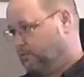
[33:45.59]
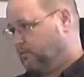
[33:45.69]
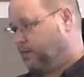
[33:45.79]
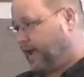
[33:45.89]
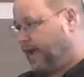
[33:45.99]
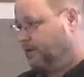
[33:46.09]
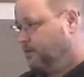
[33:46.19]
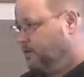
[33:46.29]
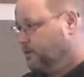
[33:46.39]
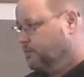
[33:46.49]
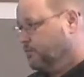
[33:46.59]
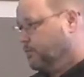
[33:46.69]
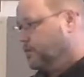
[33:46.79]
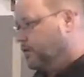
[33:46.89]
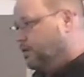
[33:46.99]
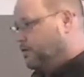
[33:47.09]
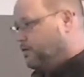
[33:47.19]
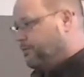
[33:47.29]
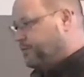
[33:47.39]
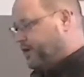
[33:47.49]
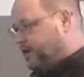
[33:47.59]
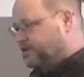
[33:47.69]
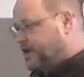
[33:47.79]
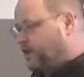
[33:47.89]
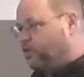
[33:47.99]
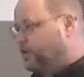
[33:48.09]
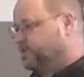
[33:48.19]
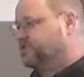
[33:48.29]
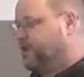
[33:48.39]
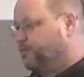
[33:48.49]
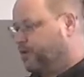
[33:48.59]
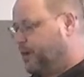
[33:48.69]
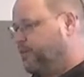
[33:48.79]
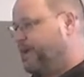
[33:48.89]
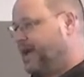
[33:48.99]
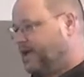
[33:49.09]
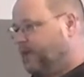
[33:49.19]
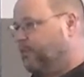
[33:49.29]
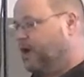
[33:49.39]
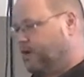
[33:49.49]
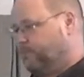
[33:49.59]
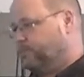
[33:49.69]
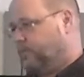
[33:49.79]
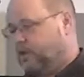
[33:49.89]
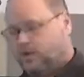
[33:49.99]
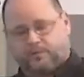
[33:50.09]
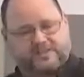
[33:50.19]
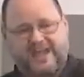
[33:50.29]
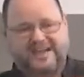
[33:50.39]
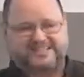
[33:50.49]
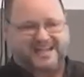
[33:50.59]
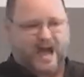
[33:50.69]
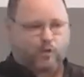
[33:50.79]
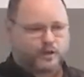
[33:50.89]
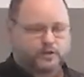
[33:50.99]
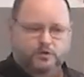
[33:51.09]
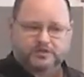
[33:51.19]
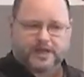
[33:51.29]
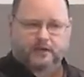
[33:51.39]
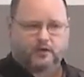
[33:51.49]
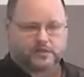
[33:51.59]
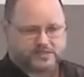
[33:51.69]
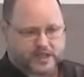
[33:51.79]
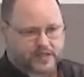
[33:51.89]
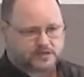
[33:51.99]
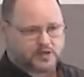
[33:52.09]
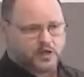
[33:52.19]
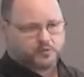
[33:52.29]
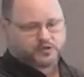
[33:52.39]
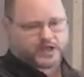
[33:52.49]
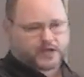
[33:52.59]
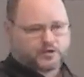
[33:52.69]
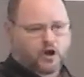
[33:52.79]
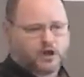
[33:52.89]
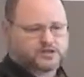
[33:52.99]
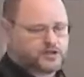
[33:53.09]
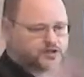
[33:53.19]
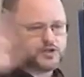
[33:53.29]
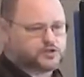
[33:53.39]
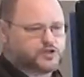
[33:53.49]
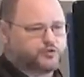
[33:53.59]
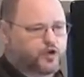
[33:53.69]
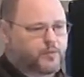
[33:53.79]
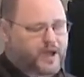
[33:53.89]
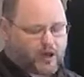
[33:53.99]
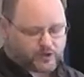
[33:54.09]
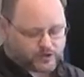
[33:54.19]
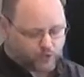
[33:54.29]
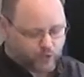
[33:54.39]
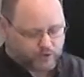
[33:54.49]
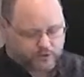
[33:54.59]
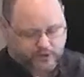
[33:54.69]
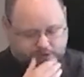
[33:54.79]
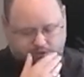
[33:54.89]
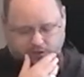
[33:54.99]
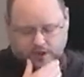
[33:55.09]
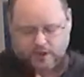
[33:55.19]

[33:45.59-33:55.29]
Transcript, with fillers: Okay? Because they didn't want the sin coming back in among them. But that's not what the Mosaic Law says. The Mosaic Law says just, just put them out in the wilderness.